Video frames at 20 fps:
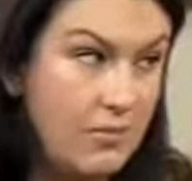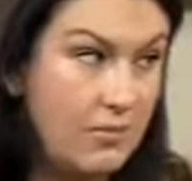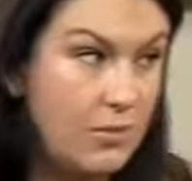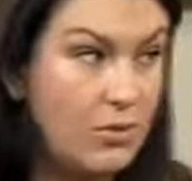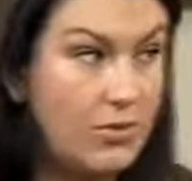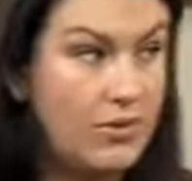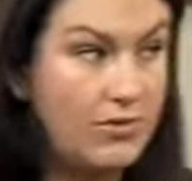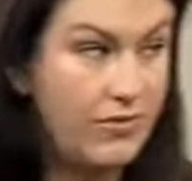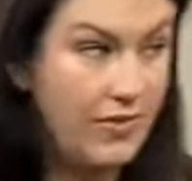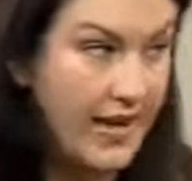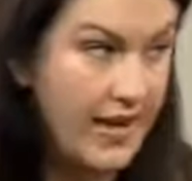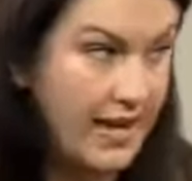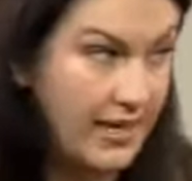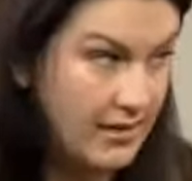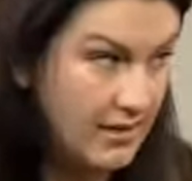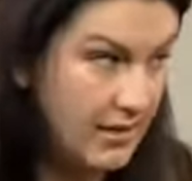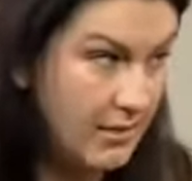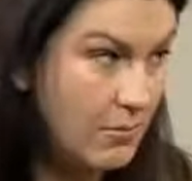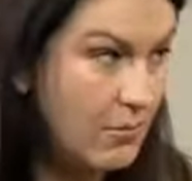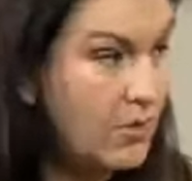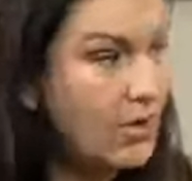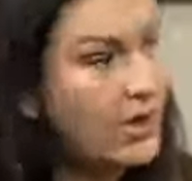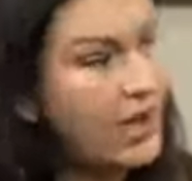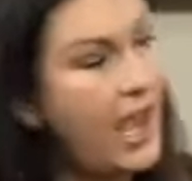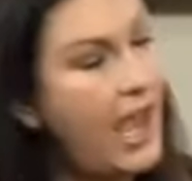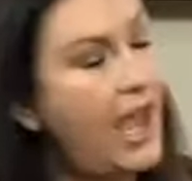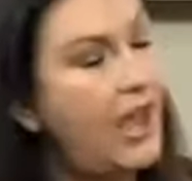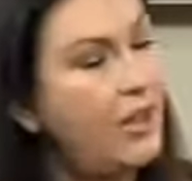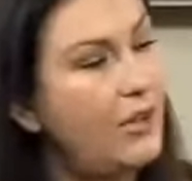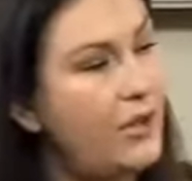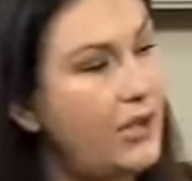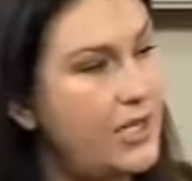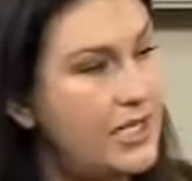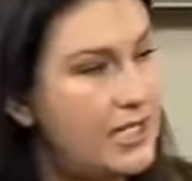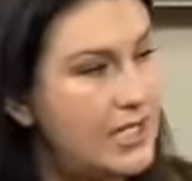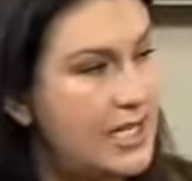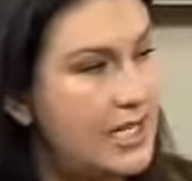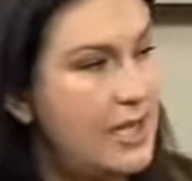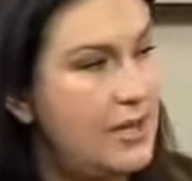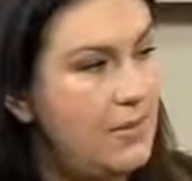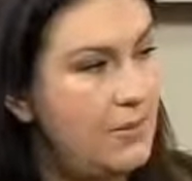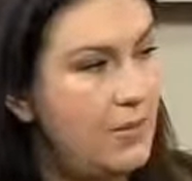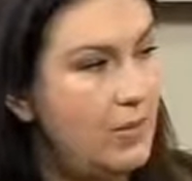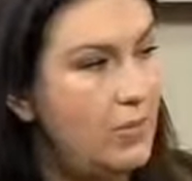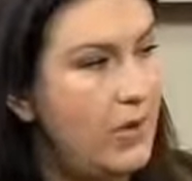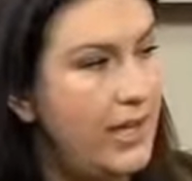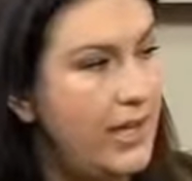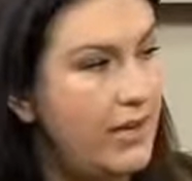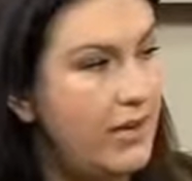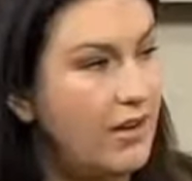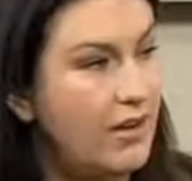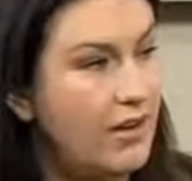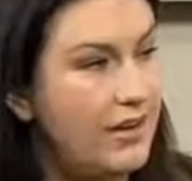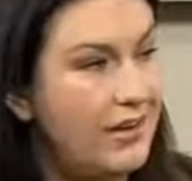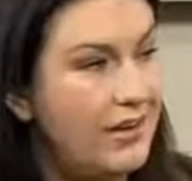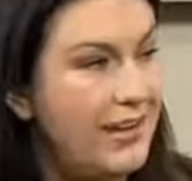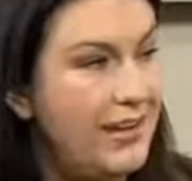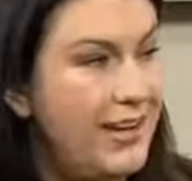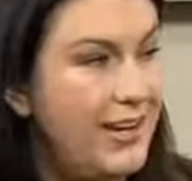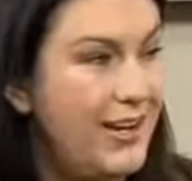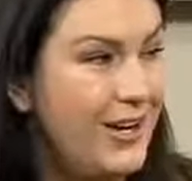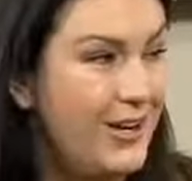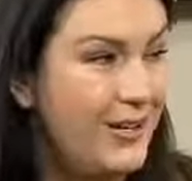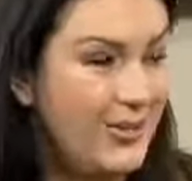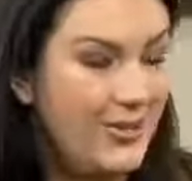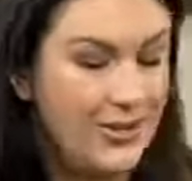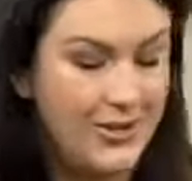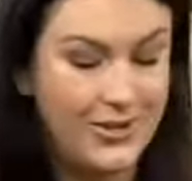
more fat and more calories to keep the weight on. Other